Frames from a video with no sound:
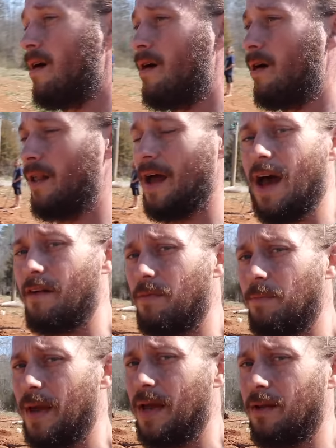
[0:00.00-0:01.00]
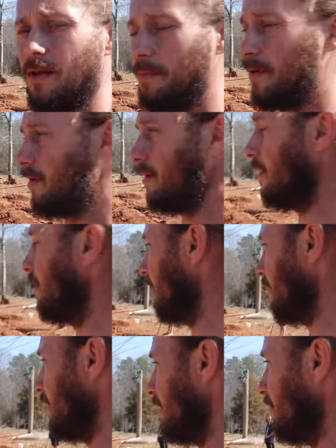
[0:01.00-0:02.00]
haul a half a bale up here.
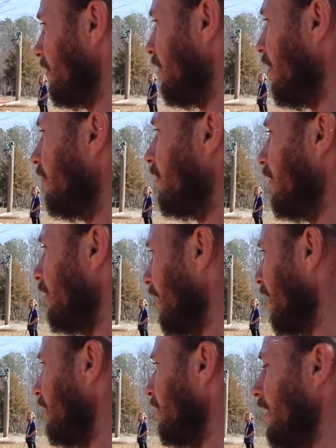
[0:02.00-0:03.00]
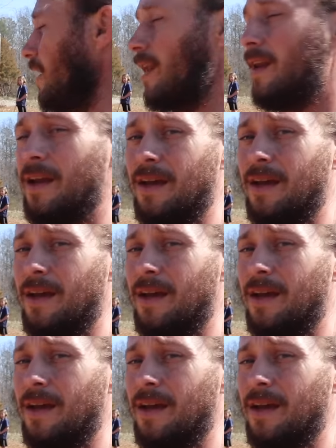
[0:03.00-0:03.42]
See if the golf cart will handle that.